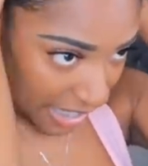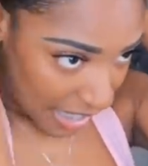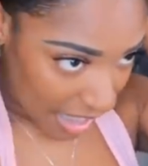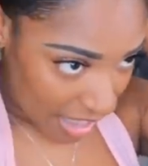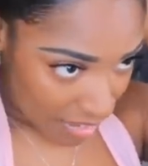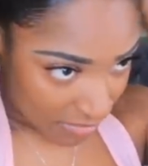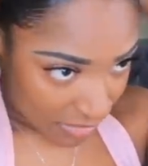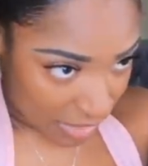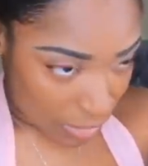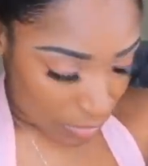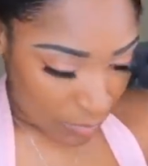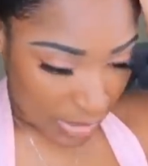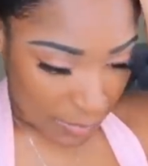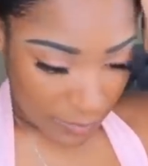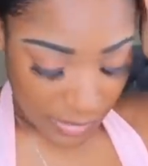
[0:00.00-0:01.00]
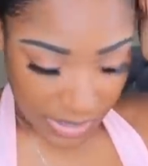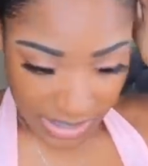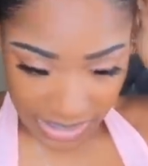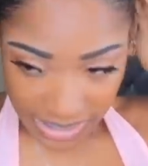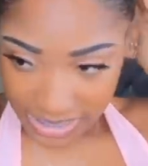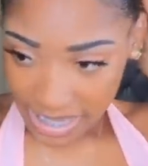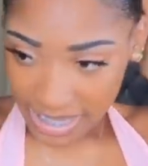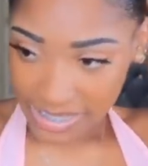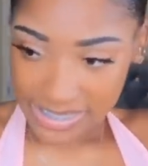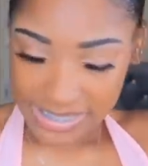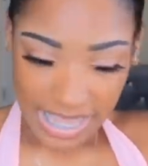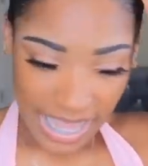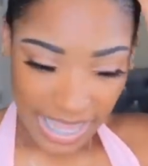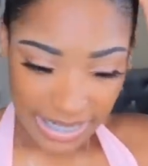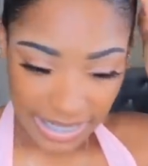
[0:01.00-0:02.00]
I don't know, but but then again I didn't
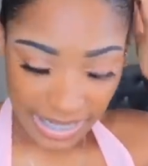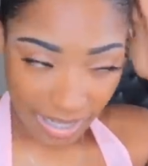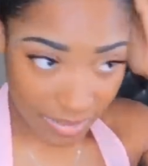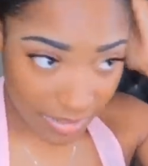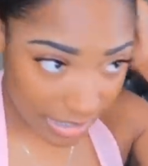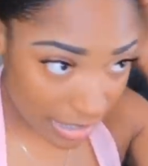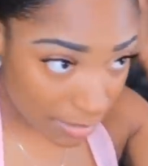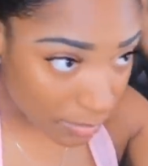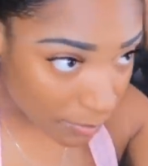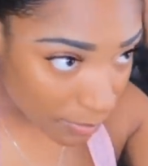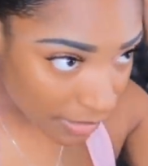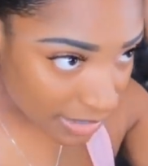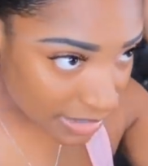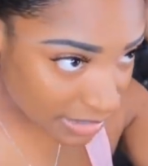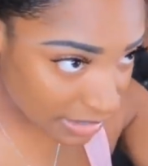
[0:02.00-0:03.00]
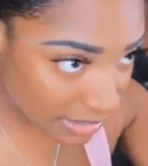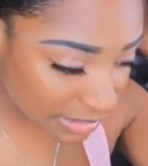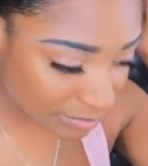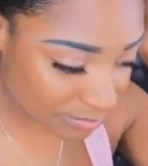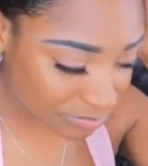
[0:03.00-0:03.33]
tie it down yet, but personally,